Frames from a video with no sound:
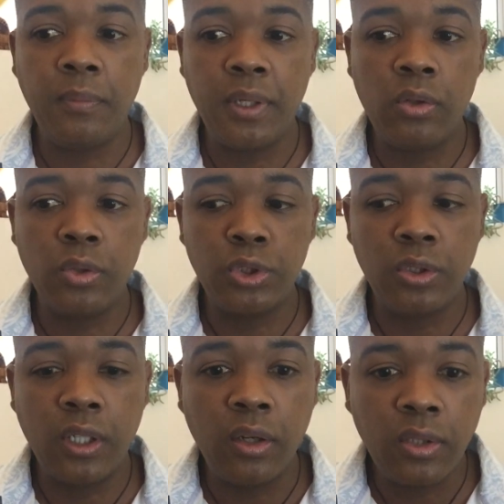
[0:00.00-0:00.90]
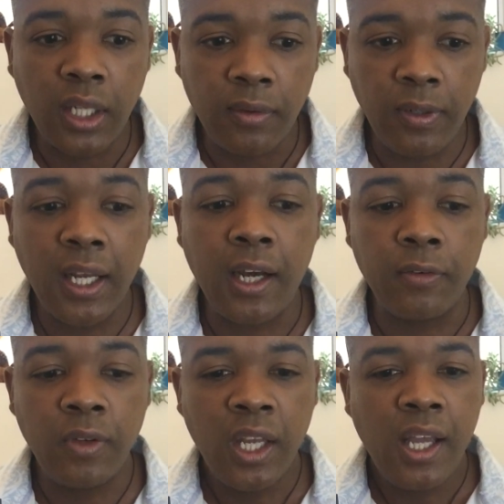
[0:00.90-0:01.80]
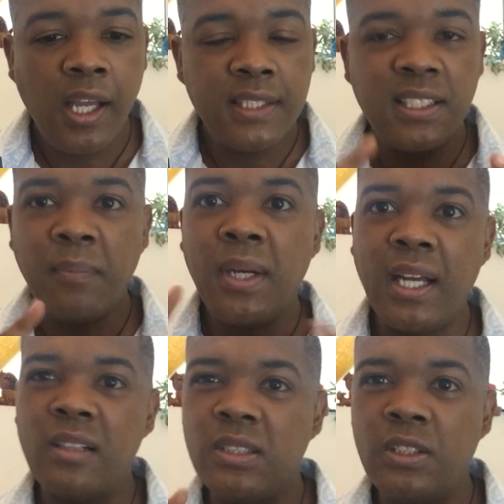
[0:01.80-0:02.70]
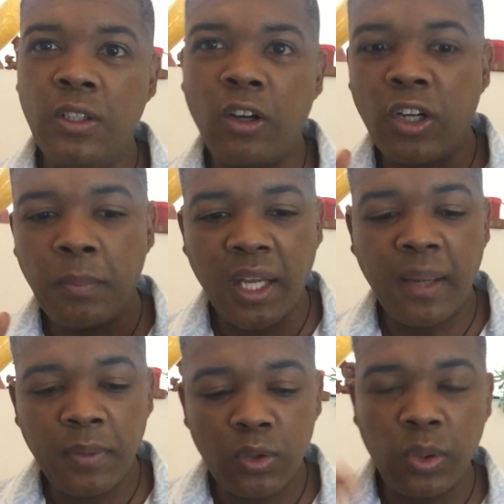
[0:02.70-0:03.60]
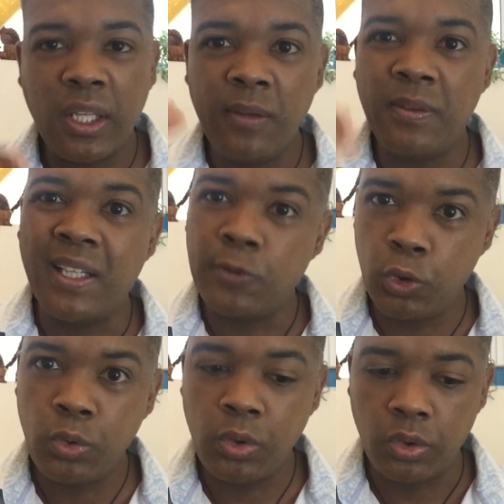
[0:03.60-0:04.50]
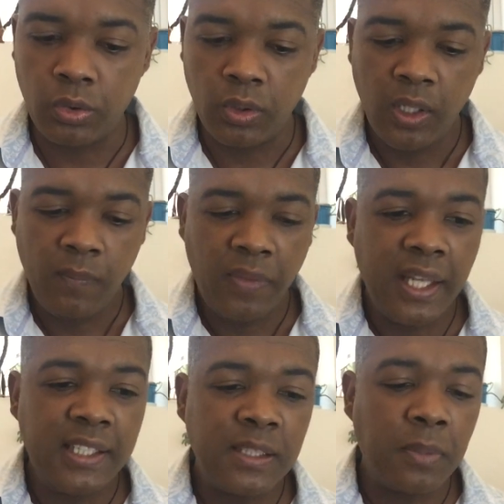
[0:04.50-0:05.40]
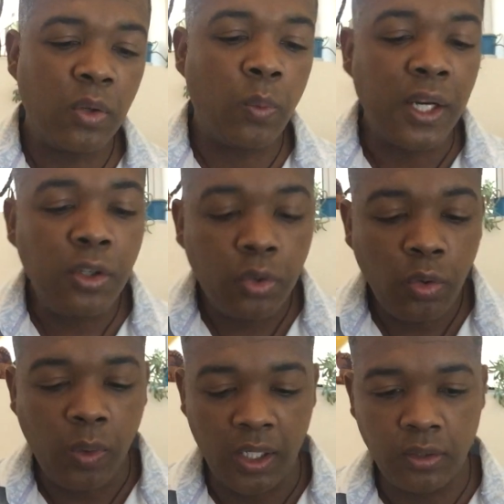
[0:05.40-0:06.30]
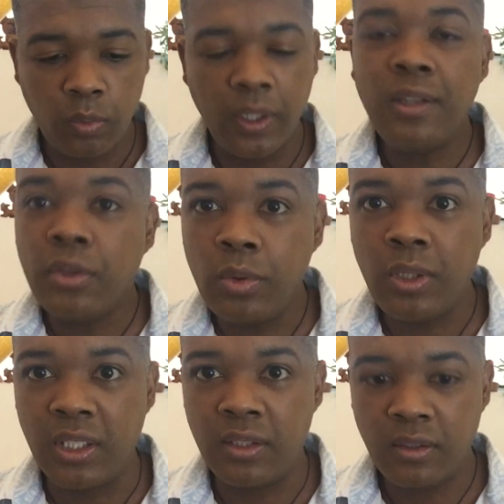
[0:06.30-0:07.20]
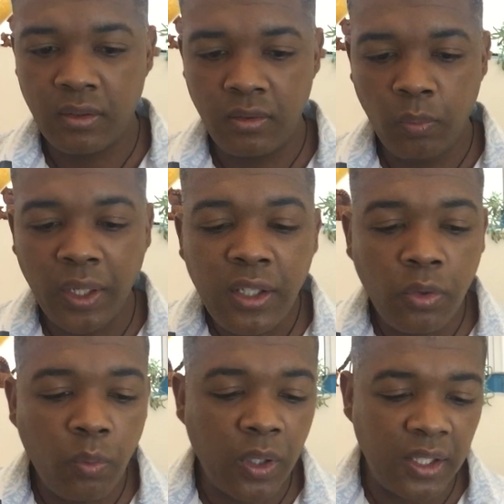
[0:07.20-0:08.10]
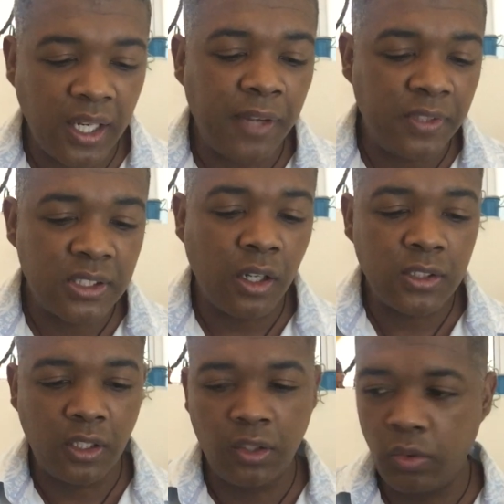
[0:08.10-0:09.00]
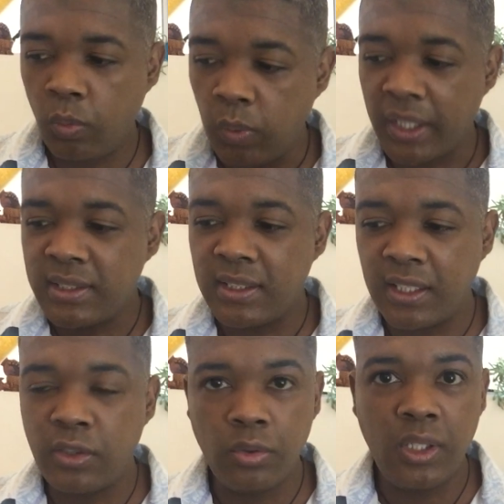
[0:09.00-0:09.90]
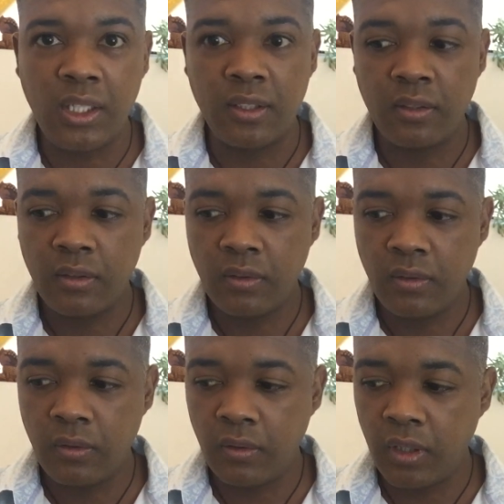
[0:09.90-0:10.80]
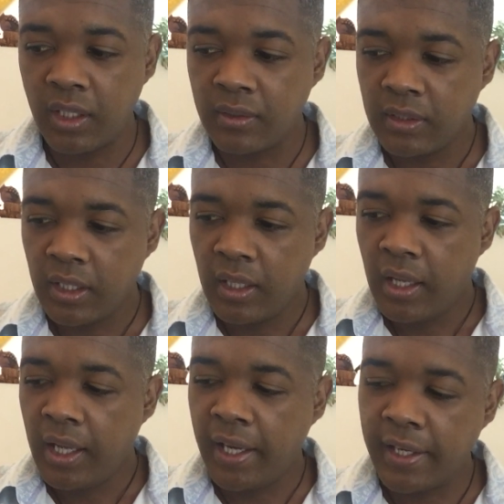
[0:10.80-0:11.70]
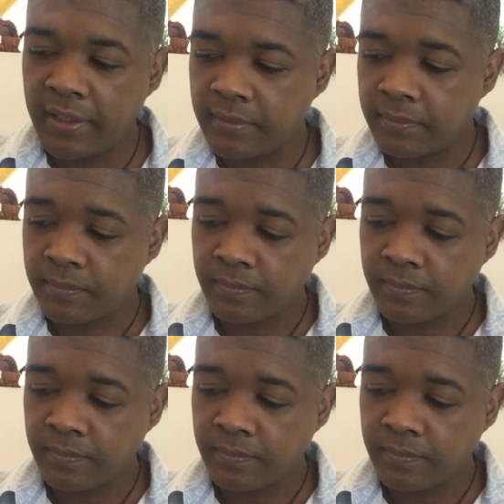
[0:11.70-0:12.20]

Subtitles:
because you don't have love, somebody else is not going to be able to give that to you. It is about what do you want? What do you need? What life is asking you, what is it that you need? All right, and